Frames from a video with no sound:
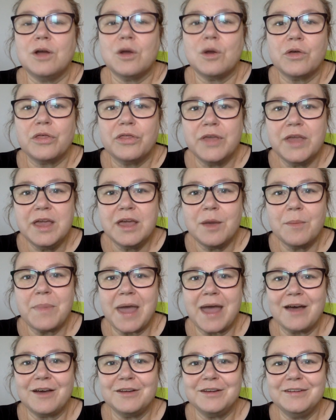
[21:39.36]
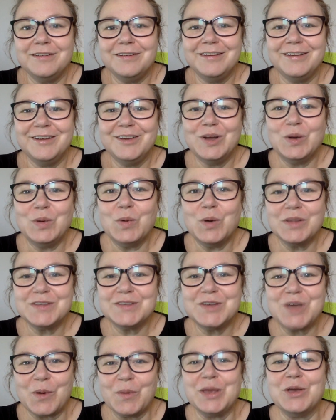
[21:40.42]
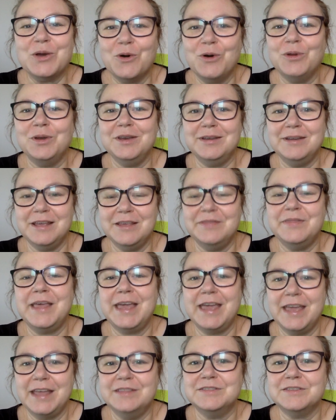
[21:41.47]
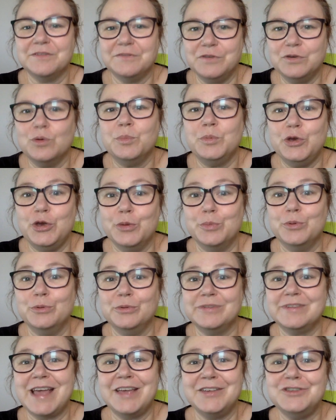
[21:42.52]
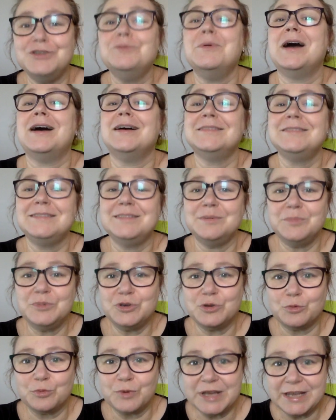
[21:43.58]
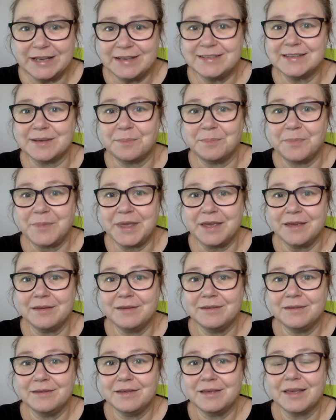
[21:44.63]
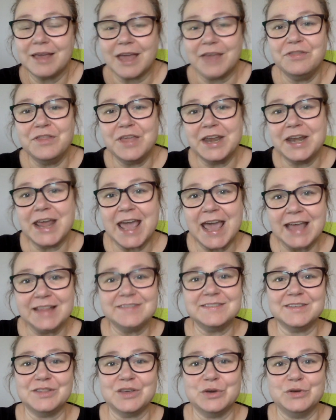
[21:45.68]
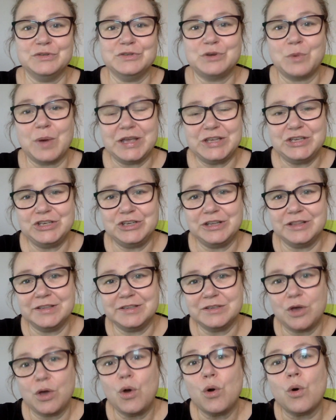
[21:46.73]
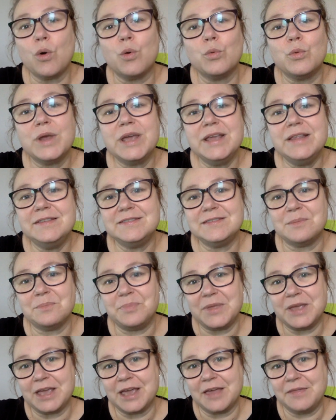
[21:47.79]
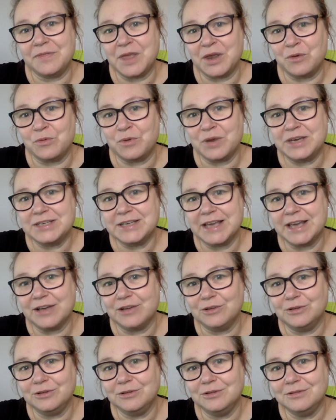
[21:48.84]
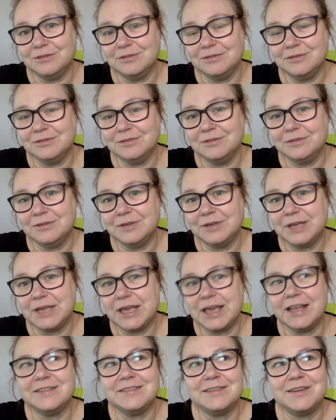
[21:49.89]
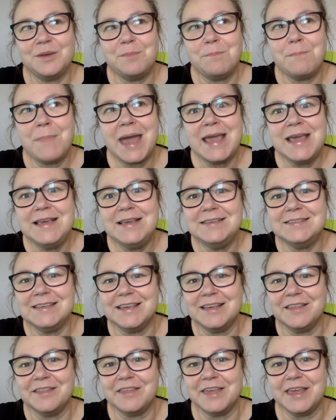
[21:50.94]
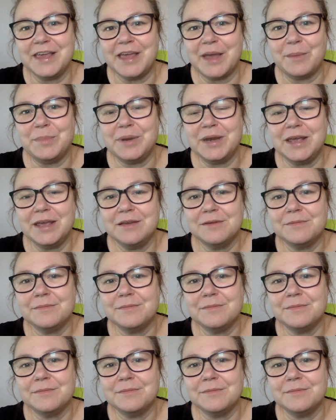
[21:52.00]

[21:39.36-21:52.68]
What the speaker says: Think about what's going on in the heads of your pupils as you ask them to read something and then answer those questions, or read something and then retell. It's an amazing thing happening.